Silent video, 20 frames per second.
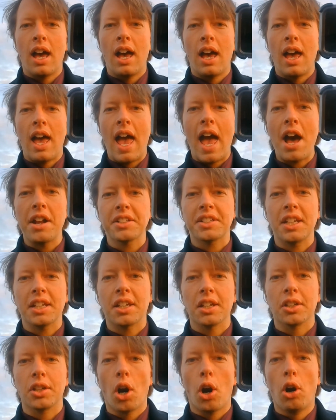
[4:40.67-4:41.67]
How to Kick
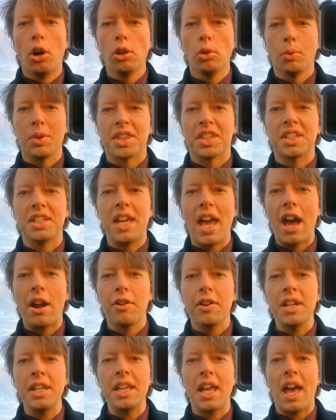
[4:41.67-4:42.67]
a Goal with
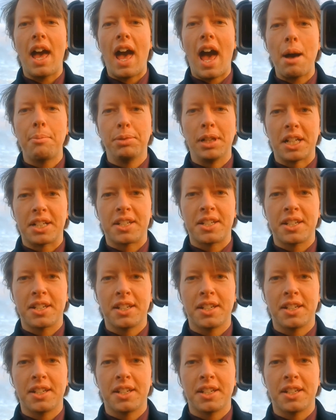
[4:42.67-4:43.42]
Gary Ablett.